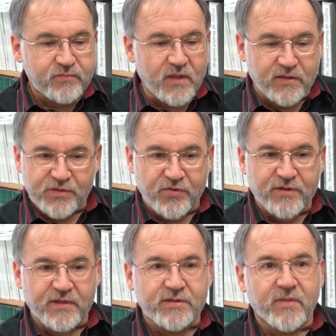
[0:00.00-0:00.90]
there's three
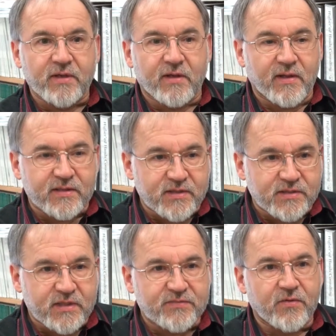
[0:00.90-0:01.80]
things that make a class
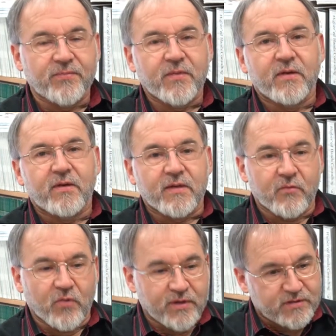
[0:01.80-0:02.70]
successful.
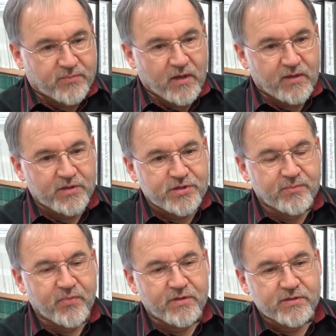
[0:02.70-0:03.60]
Okay, one is a
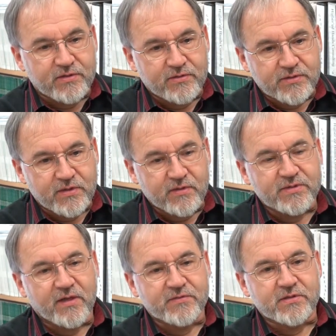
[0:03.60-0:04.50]
partnership where the students see
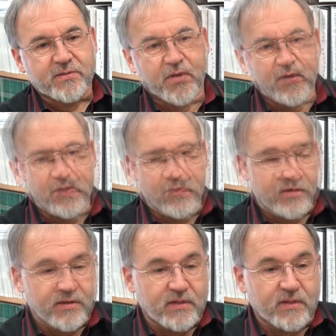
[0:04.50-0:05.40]
themselves as a partner
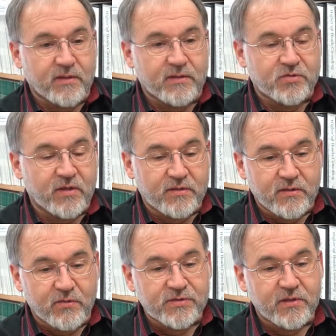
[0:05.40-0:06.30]
with the uh,
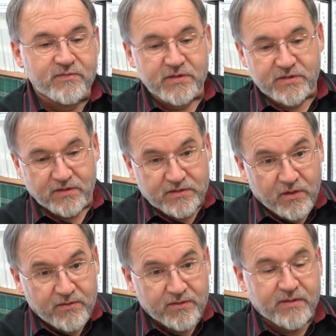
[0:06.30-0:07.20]
instructor who serves as a
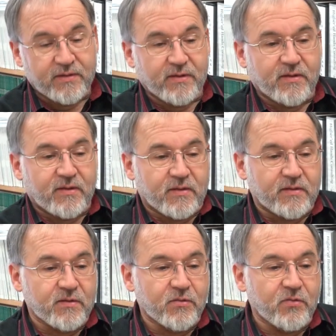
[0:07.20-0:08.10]
consultant
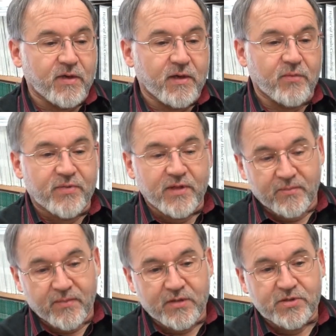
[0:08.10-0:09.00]
to uh, help
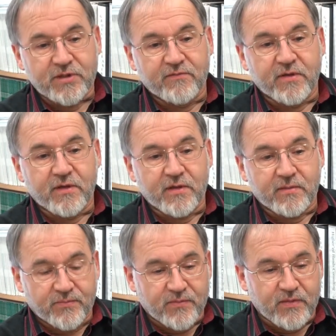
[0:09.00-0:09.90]
them achieve
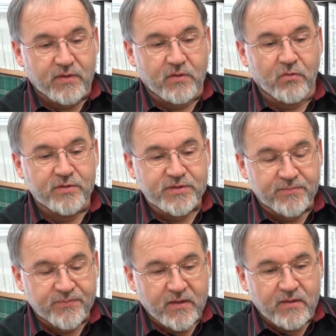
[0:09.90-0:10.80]
their, their goals.
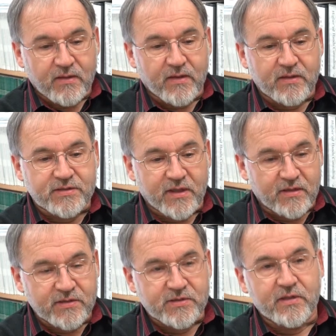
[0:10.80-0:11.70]
Uh, the
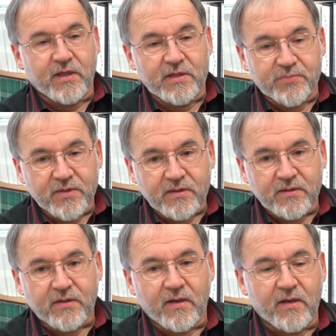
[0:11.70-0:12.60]
second is engagement,
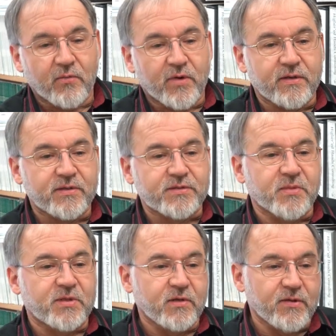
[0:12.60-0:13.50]
uh, where there's
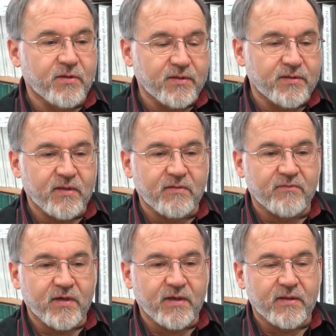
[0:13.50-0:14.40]
material that they can
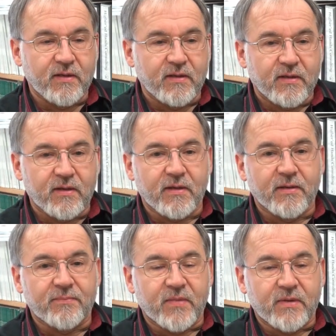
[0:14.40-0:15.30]
find
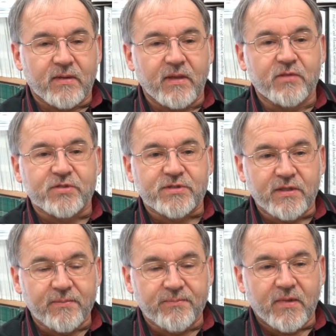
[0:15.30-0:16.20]
uh,
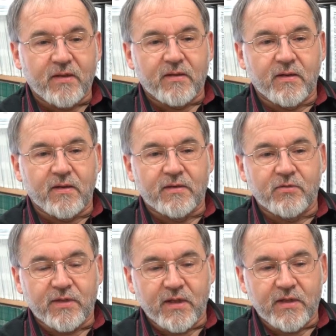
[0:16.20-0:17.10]
interesting uh,
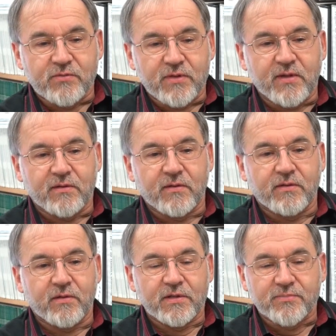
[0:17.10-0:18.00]
to engage with. And the
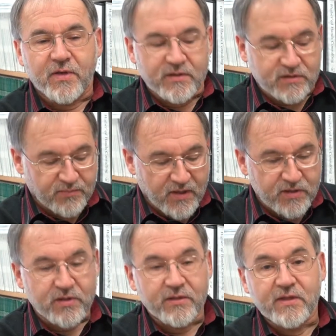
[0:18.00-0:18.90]
third is
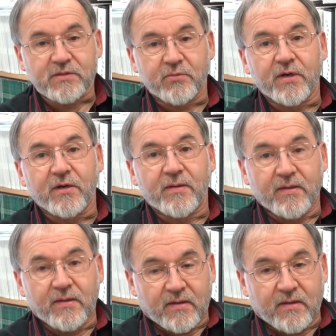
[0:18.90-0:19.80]
participation, and that's where
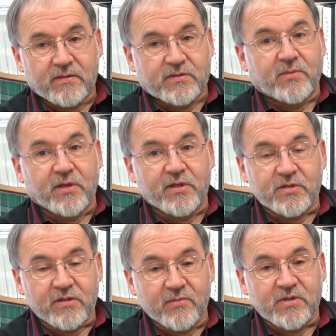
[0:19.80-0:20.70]
uh, the
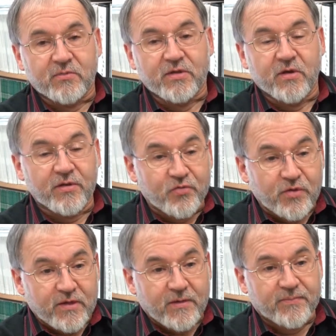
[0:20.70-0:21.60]
simulation comes in with all
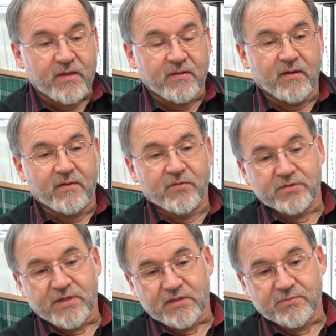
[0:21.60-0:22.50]
three uh, of
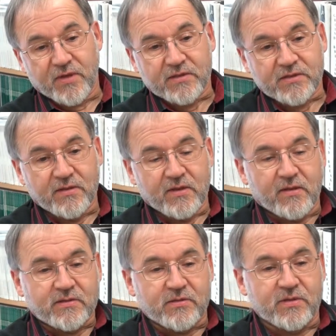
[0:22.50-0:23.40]
those aspects.
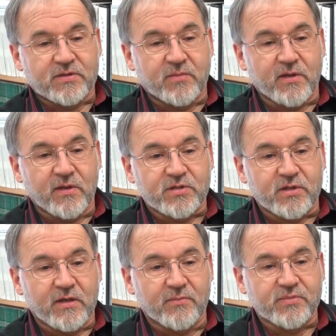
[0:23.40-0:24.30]
So the
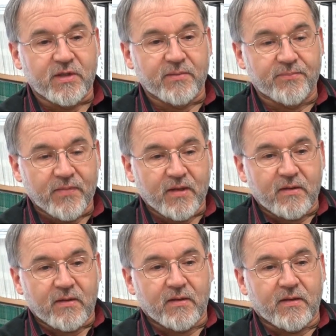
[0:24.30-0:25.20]
simulation helps them
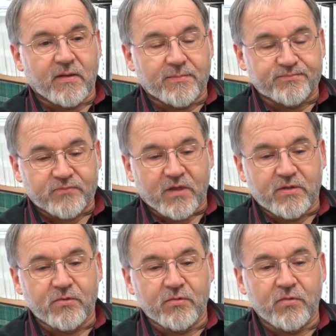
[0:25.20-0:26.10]
um,
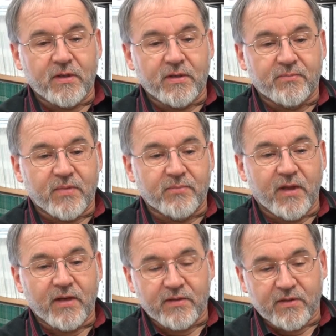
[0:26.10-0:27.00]
to uh,
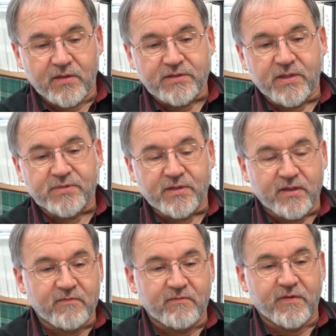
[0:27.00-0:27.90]
apply the concepts that
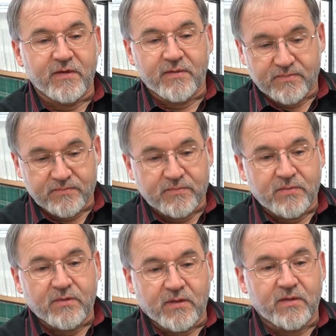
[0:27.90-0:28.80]
they've, uh,
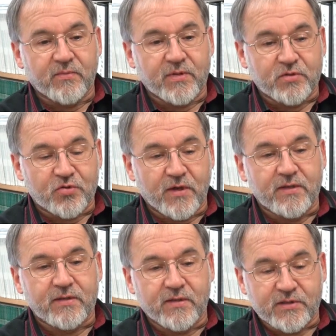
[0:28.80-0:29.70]
that they've been
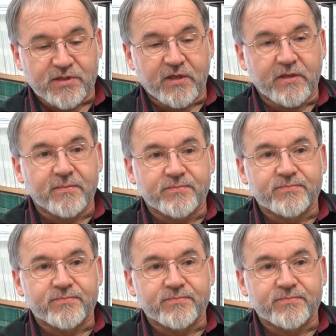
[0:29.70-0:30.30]
trying to understand.